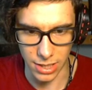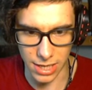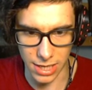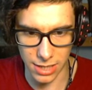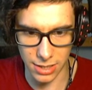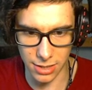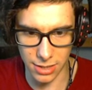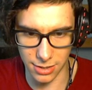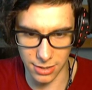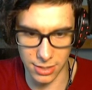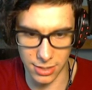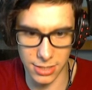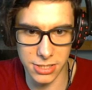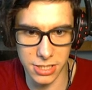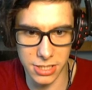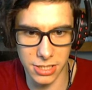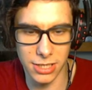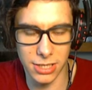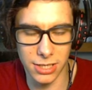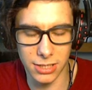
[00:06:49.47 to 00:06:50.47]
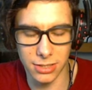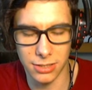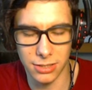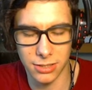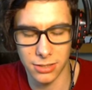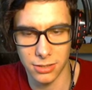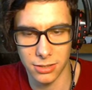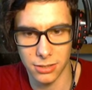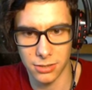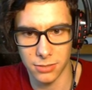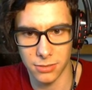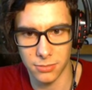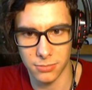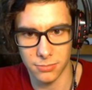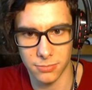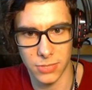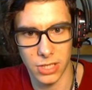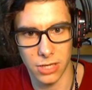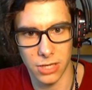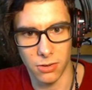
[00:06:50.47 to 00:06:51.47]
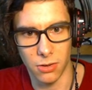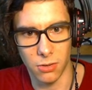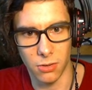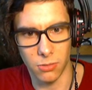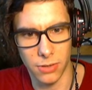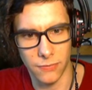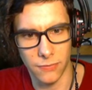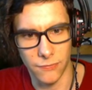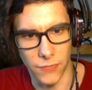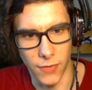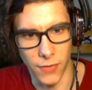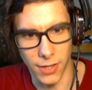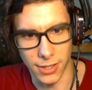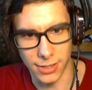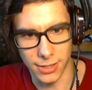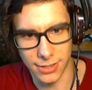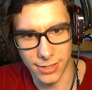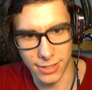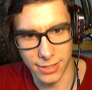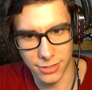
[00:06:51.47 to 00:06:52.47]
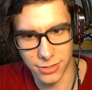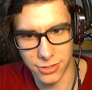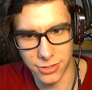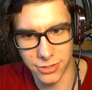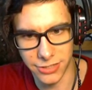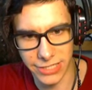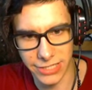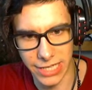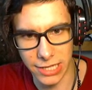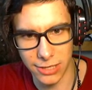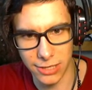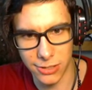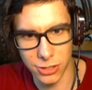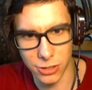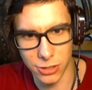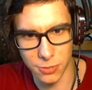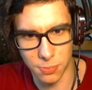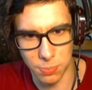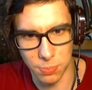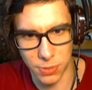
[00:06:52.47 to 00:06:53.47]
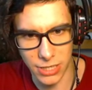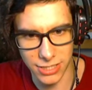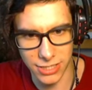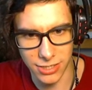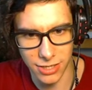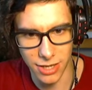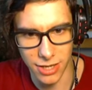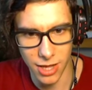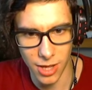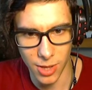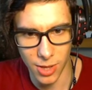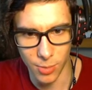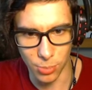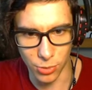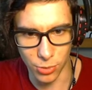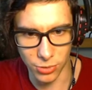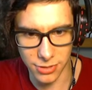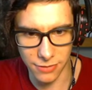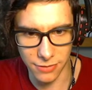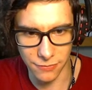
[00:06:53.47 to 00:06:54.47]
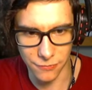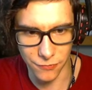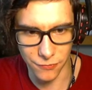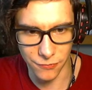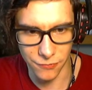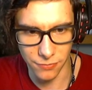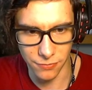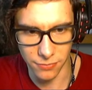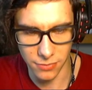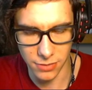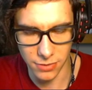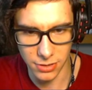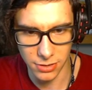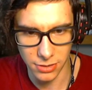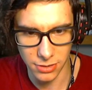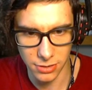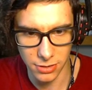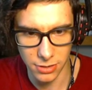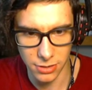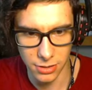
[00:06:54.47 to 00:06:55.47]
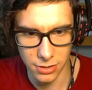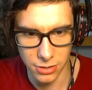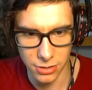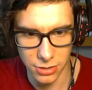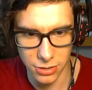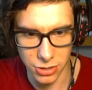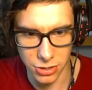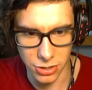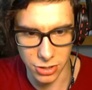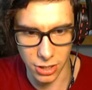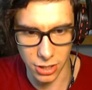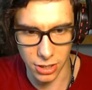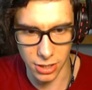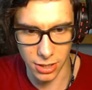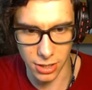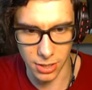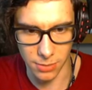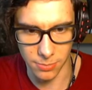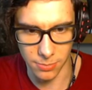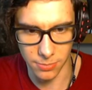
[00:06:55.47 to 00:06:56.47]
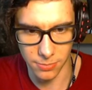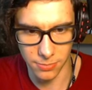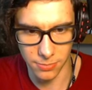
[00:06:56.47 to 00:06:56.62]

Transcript: It, it's, Why would I do that? Holy fuck. Can you, can you just please put the... Why would I do that? Shut up.